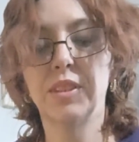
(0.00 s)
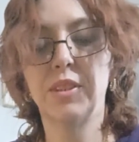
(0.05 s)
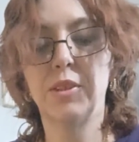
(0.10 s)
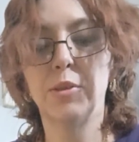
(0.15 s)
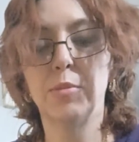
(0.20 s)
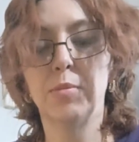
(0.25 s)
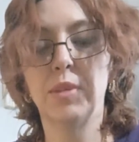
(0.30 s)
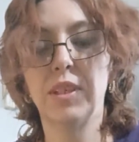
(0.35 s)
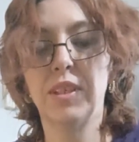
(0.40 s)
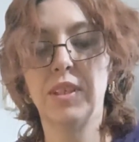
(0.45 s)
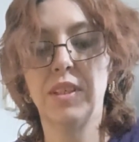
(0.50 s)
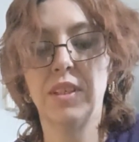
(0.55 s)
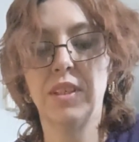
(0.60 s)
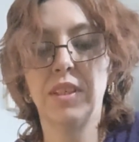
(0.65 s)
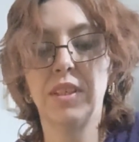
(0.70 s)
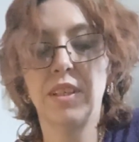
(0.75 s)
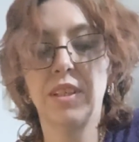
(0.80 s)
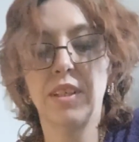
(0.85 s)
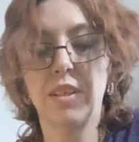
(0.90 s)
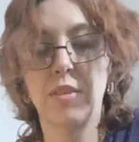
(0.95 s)
your
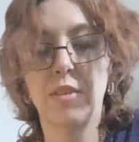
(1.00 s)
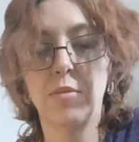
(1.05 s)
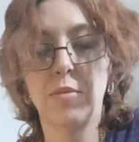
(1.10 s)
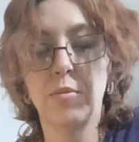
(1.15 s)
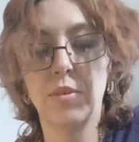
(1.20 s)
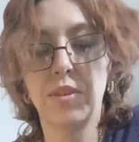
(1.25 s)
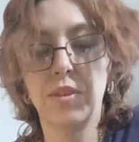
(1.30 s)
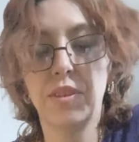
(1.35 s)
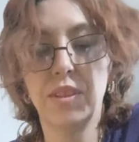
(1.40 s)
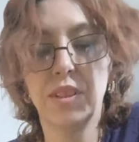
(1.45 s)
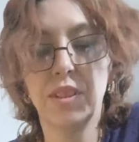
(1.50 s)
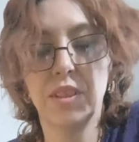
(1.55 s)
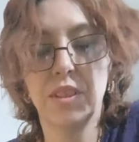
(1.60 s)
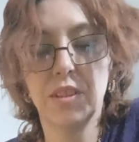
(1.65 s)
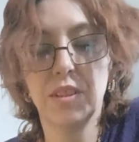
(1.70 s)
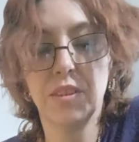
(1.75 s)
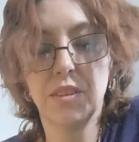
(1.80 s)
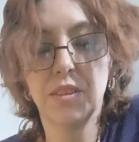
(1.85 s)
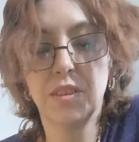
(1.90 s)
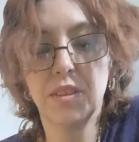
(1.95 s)
pendant in with
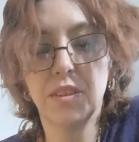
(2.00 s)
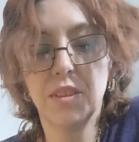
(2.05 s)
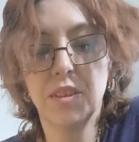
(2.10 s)
this.